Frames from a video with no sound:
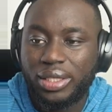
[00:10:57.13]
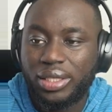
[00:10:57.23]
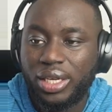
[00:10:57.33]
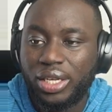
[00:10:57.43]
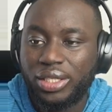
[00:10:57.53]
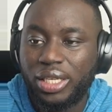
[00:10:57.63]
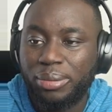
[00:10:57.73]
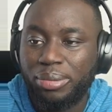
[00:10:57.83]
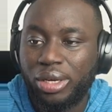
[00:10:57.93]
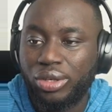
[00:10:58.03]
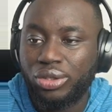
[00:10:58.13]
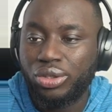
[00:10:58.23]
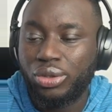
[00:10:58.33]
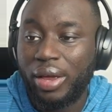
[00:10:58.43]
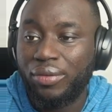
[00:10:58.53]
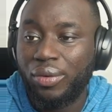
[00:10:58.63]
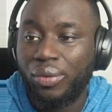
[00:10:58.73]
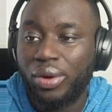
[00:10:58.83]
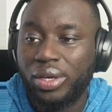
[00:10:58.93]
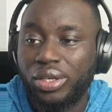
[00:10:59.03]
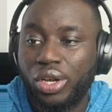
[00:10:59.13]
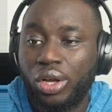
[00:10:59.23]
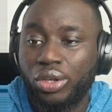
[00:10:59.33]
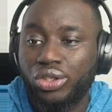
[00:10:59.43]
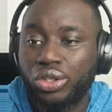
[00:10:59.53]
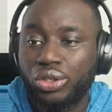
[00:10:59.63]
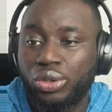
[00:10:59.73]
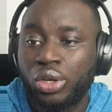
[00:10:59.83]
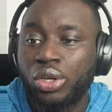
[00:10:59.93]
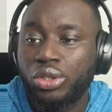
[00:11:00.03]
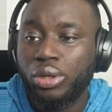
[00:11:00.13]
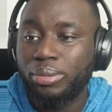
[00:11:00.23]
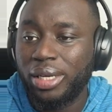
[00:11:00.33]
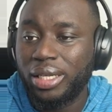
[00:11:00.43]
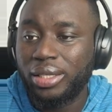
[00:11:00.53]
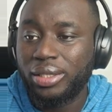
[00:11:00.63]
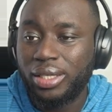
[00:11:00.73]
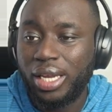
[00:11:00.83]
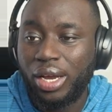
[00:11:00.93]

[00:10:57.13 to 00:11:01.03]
Hunting belongs to everyone, not just to males. There